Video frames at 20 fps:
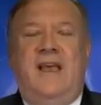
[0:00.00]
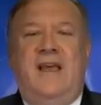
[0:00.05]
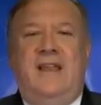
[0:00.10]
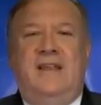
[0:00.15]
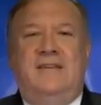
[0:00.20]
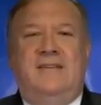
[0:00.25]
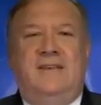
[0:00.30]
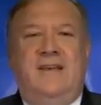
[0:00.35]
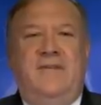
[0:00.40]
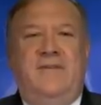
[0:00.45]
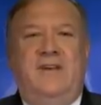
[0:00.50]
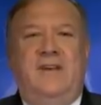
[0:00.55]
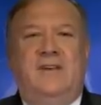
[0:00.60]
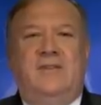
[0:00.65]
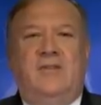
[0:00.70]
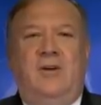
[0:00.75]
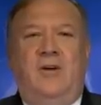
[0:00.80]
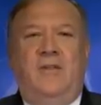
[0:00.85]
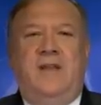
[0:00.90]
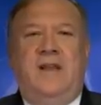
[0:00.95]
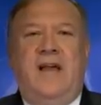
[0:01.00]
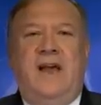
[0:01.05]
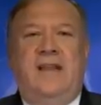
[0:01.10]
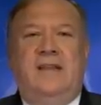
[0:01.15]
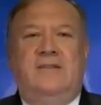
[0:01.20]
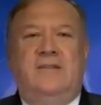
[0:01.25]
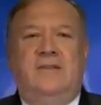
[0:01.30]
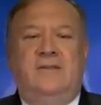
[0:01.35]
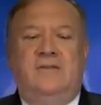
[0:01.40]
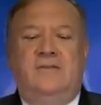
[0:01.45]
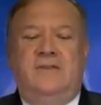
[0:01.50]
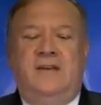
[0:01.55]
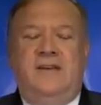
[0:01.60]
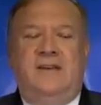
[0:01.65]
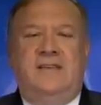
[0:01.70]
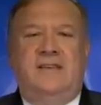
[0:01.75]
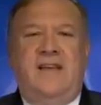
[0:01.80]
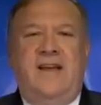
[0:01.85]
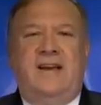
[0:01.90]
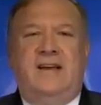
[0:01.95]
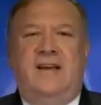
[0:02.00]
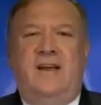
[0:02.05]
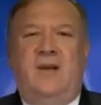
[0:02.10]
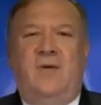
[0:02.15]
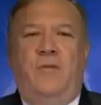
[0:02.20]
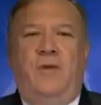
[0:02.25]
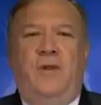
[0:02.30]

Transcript: and has given us all the guidance, and you've seen us act on it,